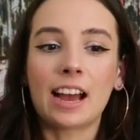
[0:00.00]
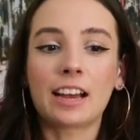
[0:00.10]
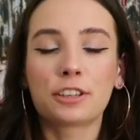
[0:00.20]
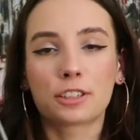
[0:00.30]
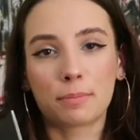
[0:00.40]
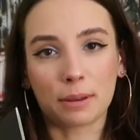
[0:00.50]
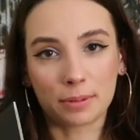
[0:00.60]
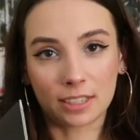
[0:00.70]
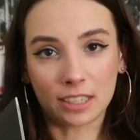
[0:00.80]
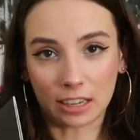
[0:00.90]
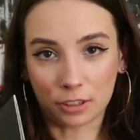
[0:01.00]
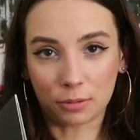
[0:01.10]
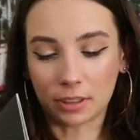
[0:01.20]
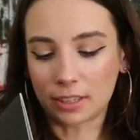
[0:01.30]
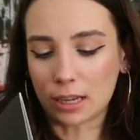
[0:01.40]
I used to be
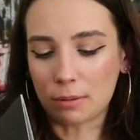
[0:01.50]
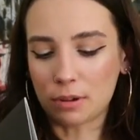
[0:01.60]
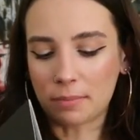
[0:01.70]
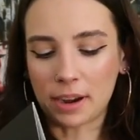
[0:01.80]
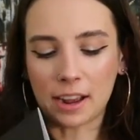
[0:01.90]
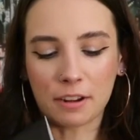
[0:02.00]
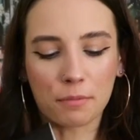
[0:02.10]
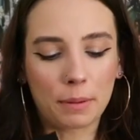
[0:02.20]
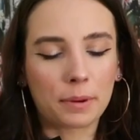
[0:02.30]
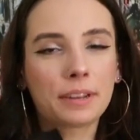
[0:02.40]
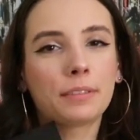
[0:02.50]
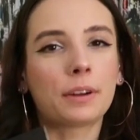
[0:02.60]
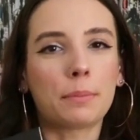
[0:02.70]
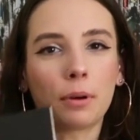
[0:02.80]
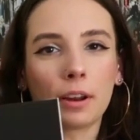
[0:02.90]
obsessed with this album, and I remember even
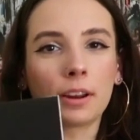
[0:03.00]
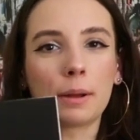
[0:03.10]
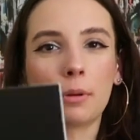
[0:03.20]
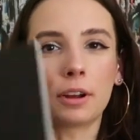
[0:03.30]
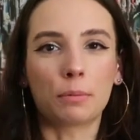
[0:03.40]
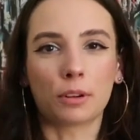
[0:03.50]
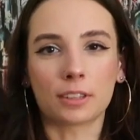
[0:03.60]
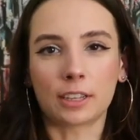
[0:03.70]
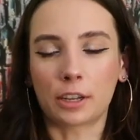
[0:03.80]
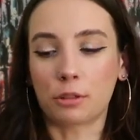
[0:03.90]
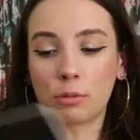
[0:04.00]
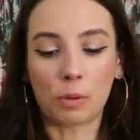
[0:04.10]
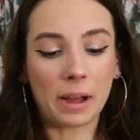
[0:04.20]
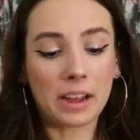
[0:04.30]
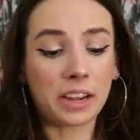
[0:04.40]
when I bought it more as like a
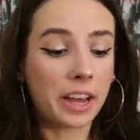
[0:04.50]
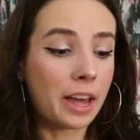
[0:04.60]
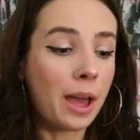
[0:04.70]
throwback.